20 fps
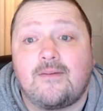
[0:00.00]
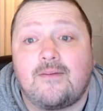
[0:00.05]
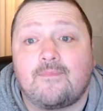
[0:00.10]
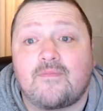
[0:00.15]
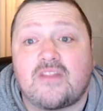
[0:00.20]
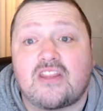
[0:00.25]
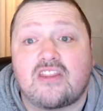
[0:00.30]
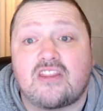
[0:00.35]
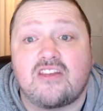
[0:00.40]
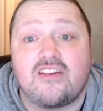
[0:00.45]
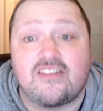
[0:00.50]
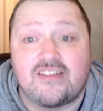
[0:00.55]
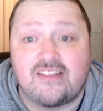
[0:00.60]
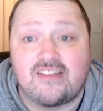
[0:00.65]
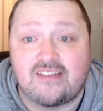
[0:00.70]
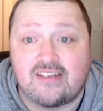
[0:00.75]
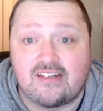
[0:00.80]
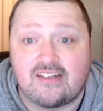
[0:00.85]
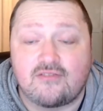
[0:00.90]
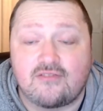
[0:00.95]
The
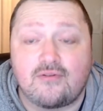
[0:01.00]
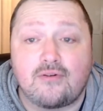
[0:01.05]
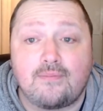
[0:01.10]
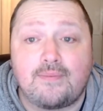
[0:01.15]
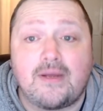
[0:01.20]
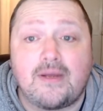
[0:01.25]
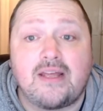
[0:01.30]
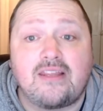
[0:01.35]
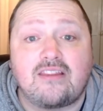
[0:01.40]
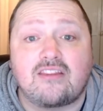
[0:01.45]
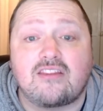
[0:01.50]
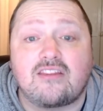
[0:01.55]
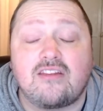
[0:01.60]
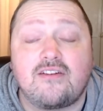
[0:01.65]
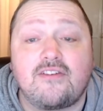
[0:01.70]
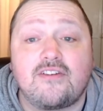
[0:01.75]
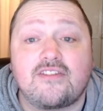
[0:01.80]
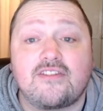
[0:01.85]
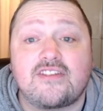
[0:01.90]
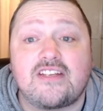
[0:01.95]
thirty-six-year-old played
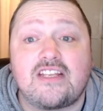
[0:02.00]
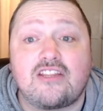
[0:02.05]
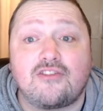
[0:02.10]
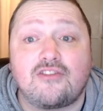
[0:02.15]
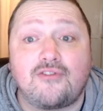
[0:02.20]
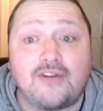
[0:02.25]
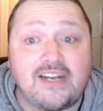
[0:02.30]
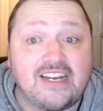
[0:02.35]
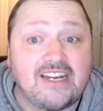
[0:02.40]
thirty-three